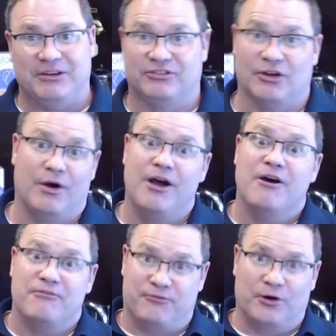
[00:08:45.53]
So
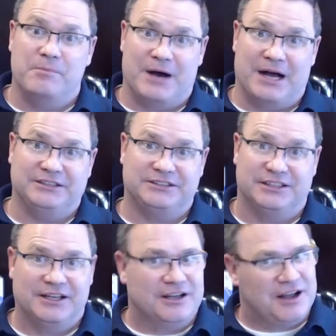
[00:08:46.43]
4
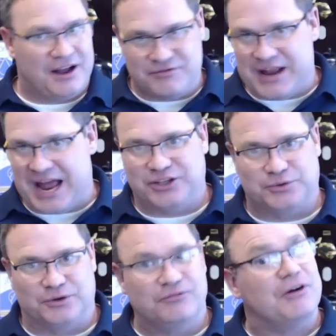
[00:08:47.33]
months of
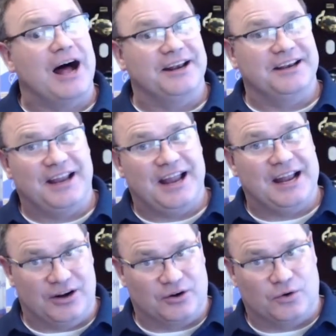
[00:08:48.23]
natural fun
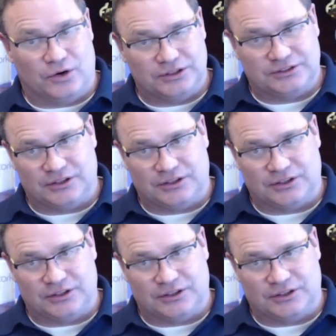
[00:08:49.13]
and intercourse,